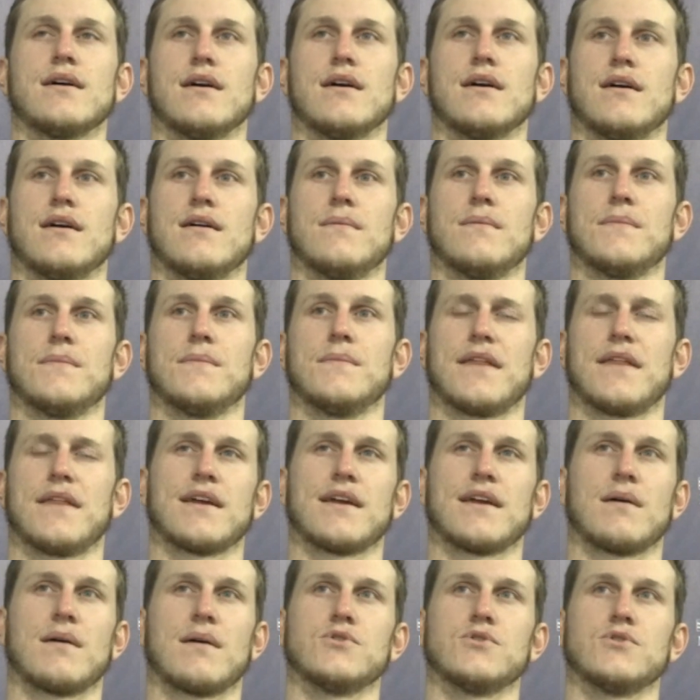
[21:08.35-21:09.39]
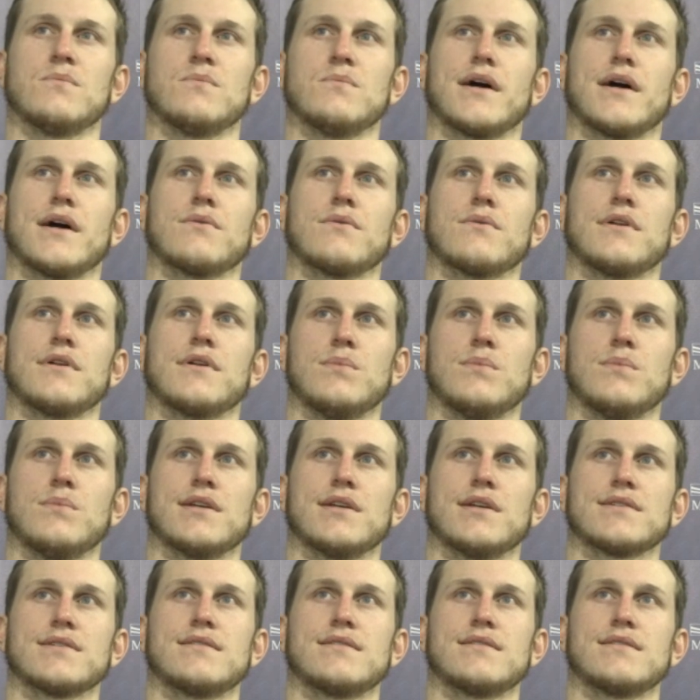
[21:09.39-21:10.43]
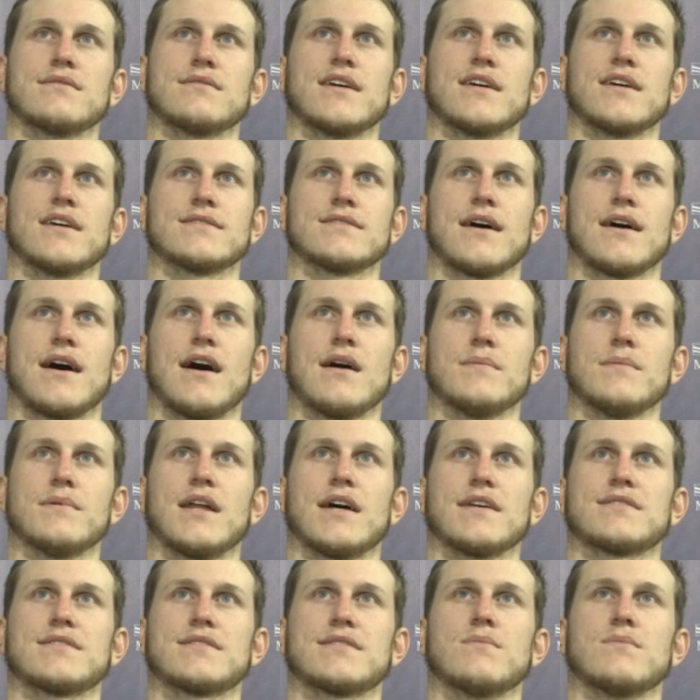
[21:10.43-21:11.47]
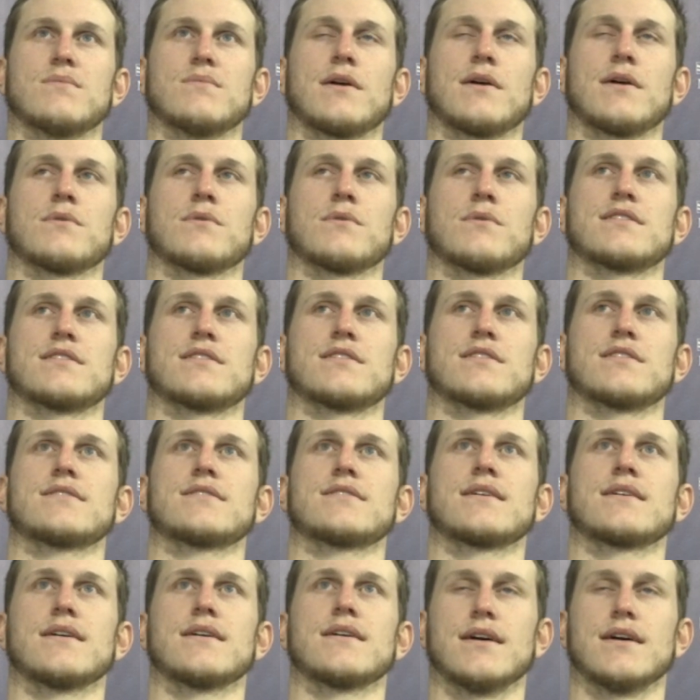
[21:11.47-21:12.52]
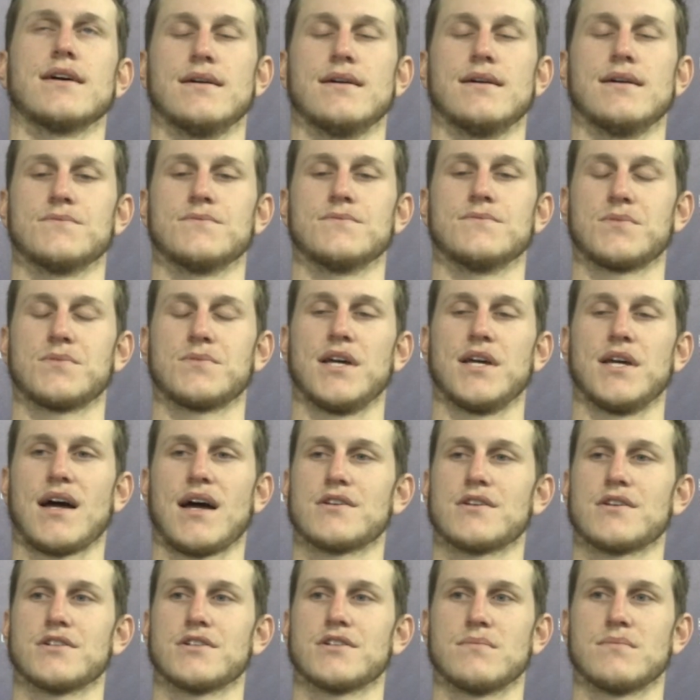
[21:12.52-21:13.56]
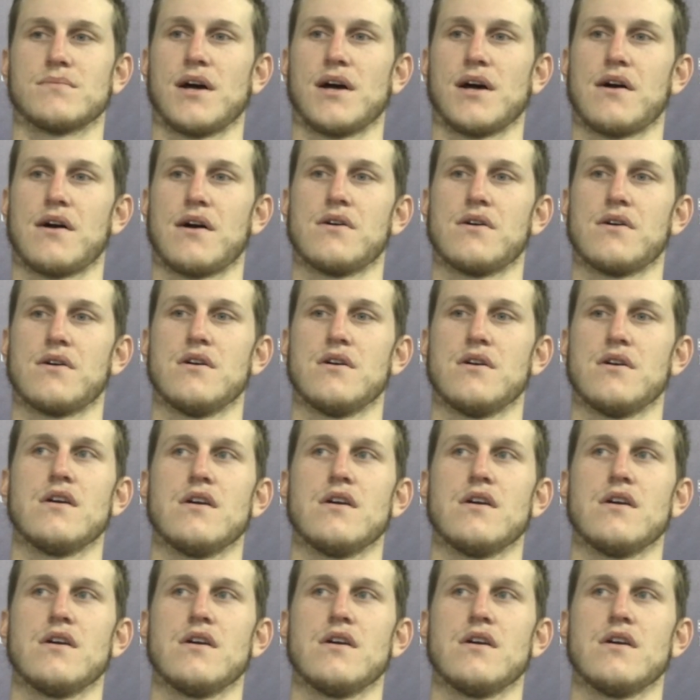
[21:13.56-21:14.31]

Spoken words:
And I think I'm doing better with it, but it still takes time and I still make mistakes. Just being conscious about